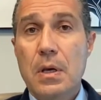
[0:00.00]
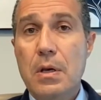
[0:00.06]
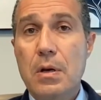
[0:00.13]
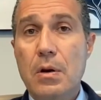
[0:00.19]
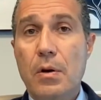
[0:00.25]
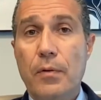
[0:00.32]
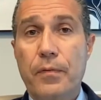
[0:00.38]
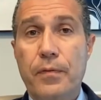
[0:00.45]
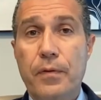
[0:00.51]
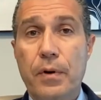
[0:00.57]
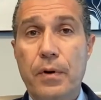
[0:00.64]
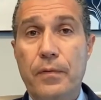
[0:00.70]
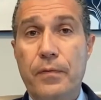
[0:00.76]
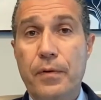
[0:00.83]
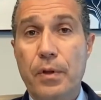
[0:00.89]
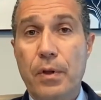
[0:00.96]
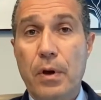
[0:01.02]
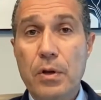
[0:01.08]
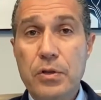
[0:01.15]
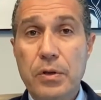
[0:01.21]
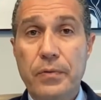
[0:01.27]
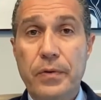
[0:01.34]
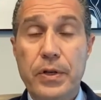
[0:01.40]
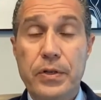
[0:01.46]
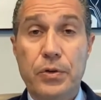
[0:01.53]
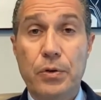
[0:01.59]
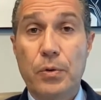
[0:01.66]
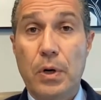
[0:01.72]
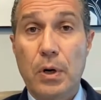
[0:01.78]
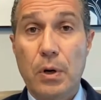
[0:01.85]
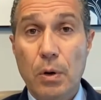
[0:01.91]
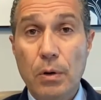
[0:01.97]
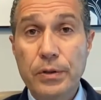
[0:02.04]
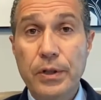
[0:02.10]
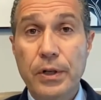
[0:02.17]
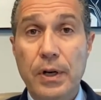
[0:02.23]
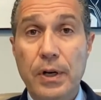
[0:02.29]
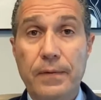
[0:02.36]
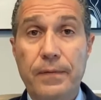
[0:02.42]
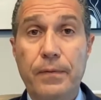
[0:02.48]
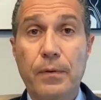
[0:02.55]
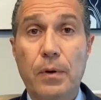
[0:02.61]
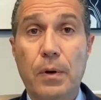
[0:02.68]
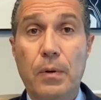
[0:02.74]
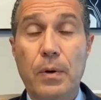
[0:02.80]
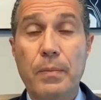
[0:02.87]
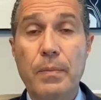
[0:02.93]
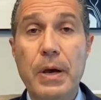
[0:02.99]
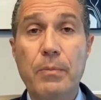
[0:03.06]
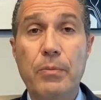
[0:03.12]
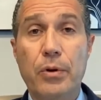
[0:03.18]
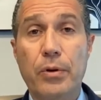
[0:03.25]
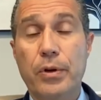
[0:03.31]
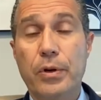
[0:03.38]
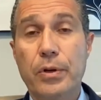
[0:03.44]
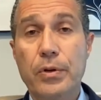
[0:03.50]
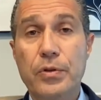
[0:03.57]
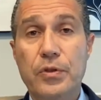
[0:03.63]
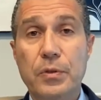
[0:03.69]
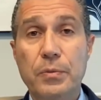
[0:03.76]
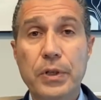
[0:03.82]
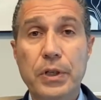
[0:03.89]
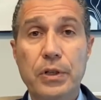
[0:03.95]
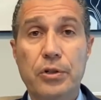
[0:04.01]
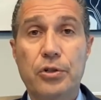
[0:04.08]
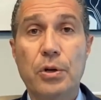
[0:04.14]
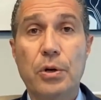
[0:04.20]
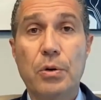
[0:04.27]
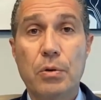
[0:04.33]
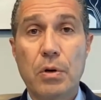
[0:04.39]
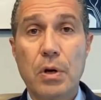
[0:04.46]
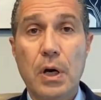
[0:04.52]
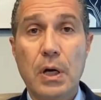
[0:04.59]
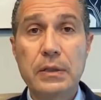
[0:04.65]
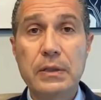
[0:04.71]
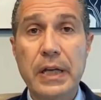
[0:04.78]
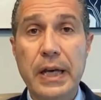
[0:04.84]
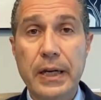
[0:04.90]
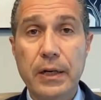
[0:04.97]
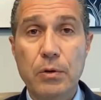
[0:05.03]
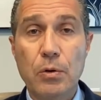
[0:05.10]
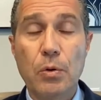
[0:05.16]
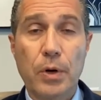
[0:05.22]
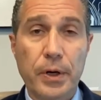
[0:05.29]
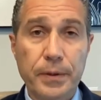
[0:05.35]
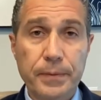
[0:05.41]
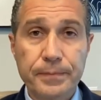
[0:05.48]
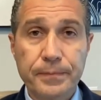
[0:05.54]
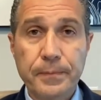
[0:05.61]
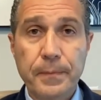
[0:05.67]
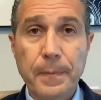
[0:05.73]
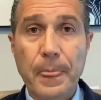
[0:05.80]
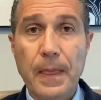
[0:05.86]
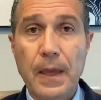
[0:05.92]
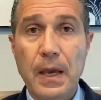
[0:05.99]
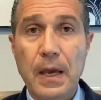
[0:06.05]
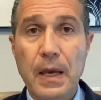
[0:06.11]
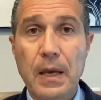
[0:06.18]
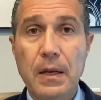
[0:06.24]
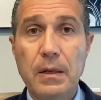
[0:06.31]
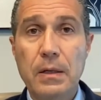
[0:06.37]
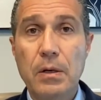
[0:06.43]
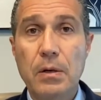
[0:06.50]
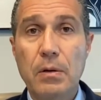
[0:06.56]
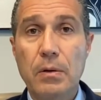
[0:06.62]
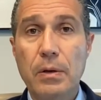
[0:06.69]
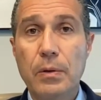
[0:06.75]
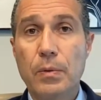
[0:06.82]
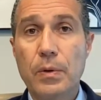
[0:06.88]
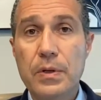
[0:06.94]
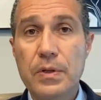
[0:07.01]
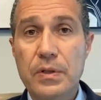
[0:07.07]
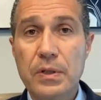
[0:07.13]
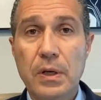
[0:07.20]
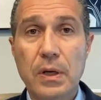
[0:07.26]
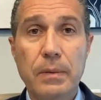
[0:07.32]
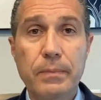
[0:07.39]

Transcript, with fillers: you know, for for those of us who are old enough or remember, there used to be a show called Night Court, and you know, it was